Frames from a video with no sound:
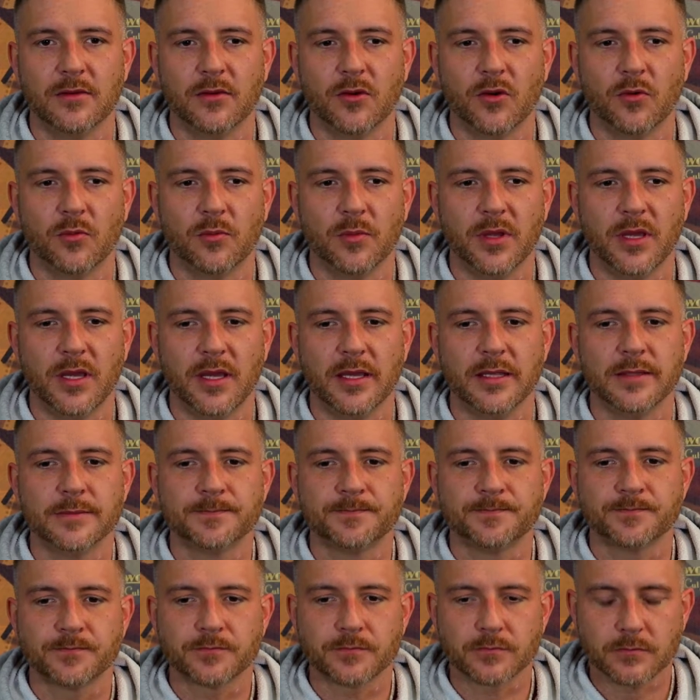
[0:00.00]
told me
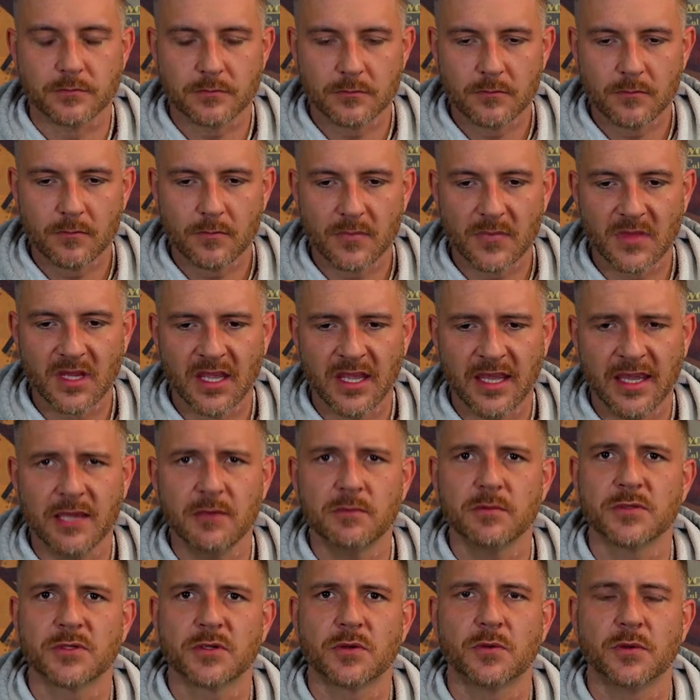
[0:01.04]

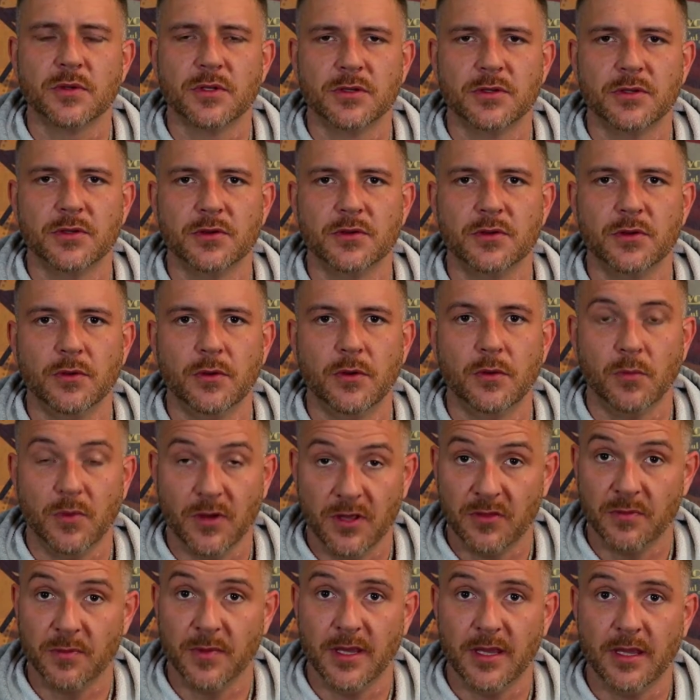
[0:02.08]
he was going to do it
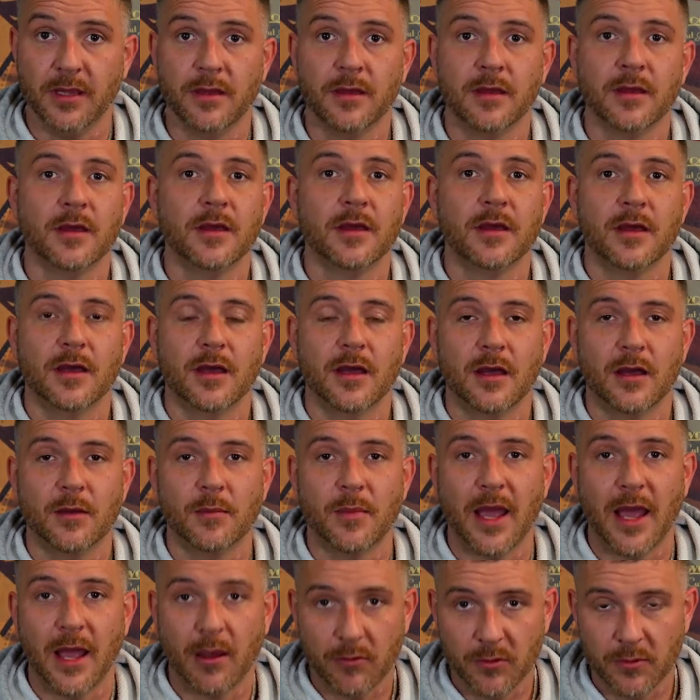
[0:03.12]
with me.
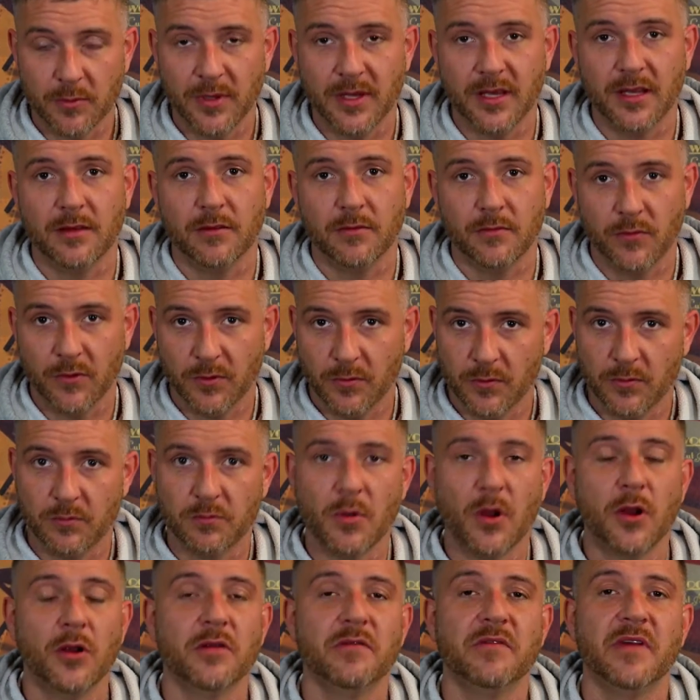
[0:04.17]
We would
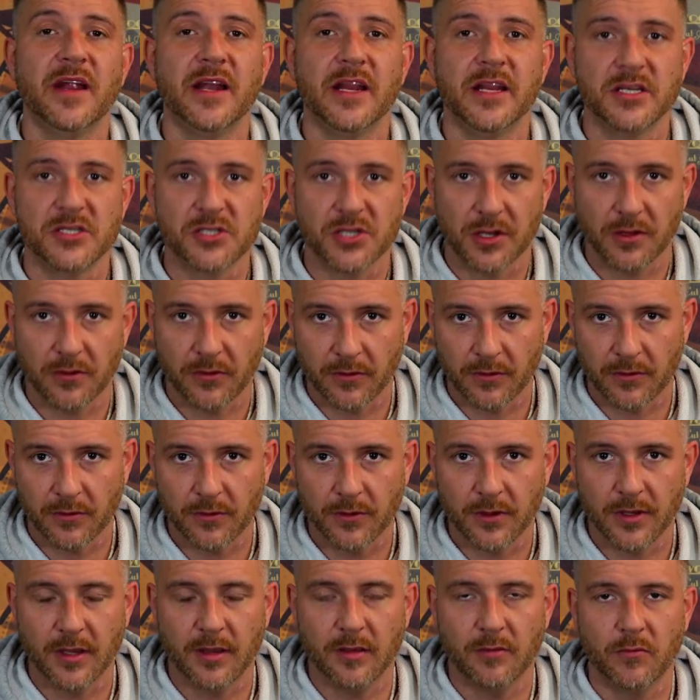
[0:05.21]
motivate each
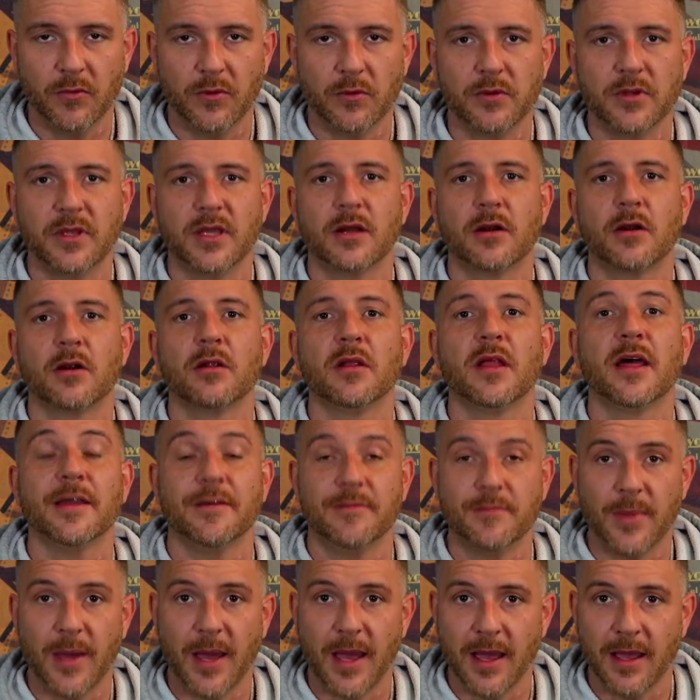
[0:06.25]
other, and we would get our
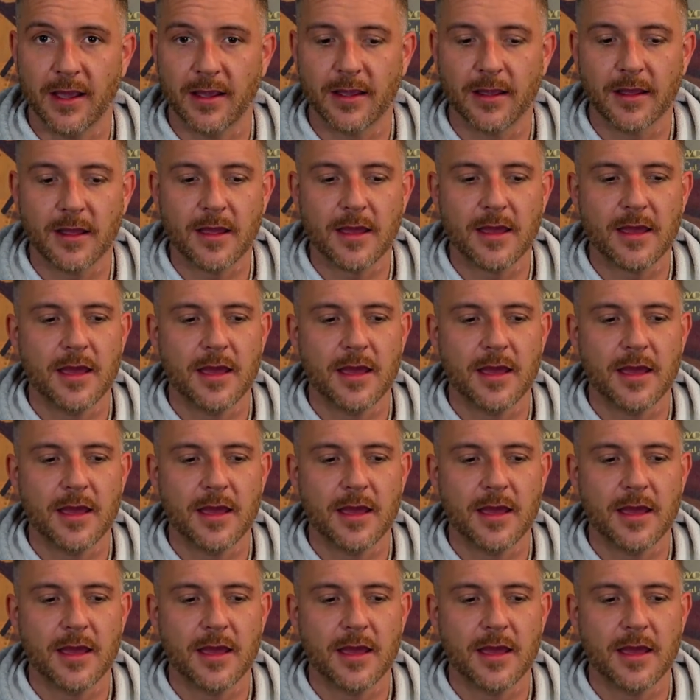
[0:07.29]
life back.